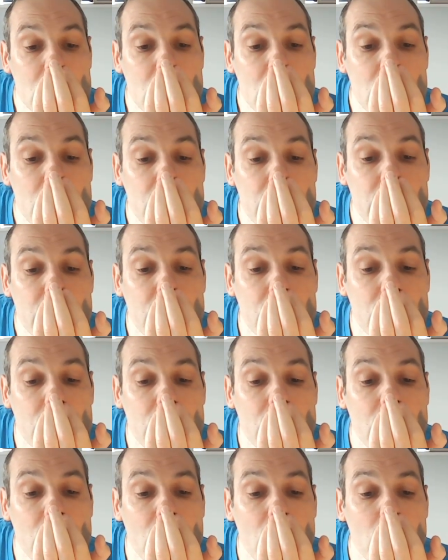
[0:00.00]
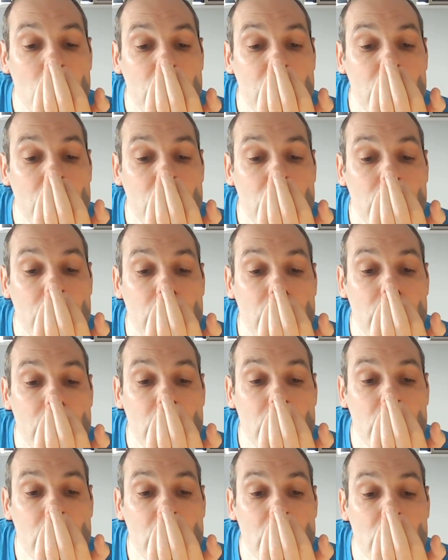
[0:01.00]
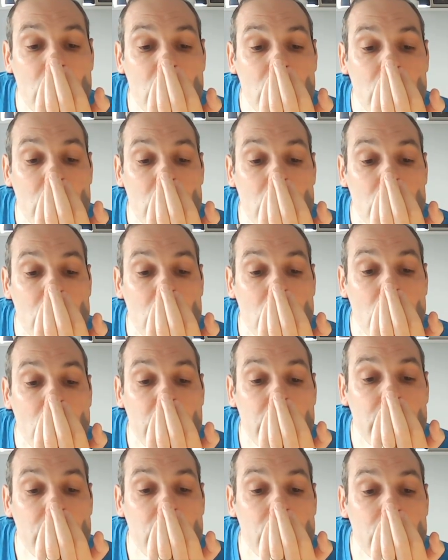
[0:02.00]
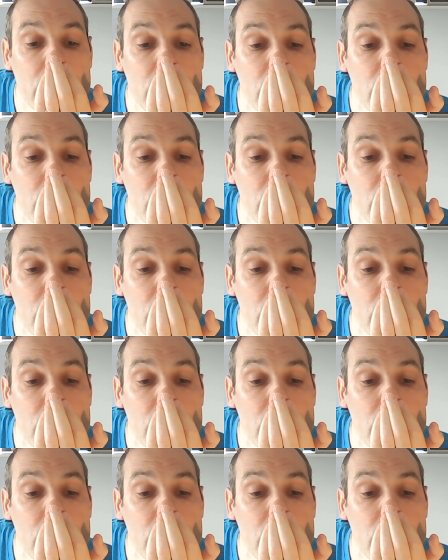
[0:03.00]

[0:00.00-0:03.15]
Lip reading: They could come in with the knight.